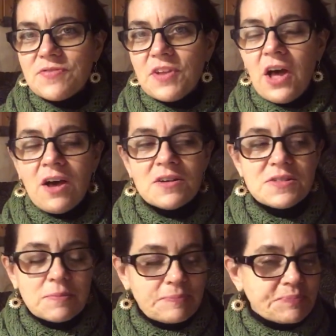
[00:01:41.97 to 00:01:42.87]

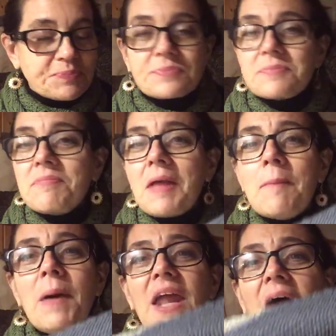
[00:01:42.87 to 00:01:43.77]
vlogs,
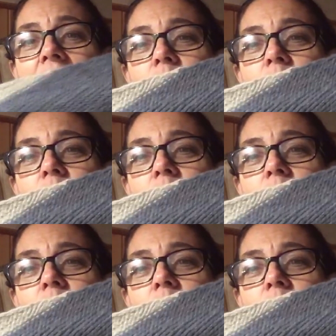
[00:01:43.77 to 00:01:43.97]
but I